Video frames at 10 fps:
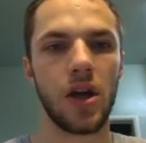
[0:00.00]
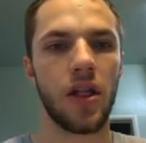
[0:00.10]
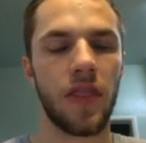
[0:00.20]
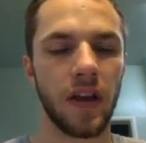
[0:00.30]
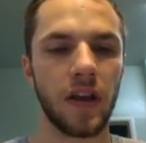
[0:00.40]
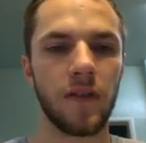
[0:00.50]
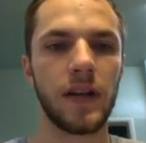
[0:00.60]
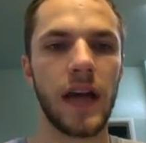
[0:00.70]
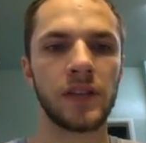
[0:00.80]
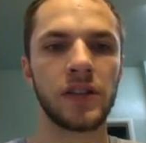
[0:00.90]
Think of
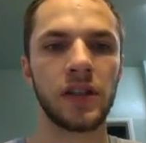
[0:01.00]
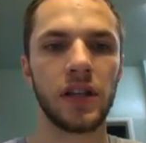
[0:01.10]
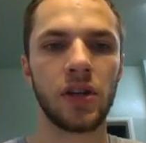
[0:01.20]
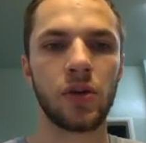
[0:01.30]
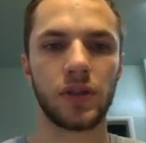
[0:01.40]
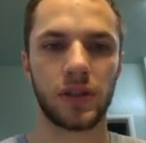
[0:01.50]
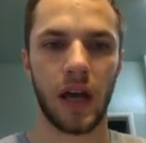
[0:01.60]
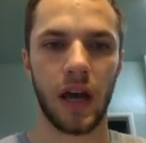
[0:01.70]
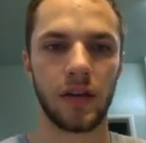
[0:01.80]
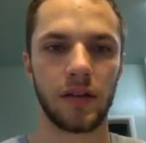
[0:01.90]
it as an equal
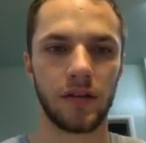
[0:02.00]
sign.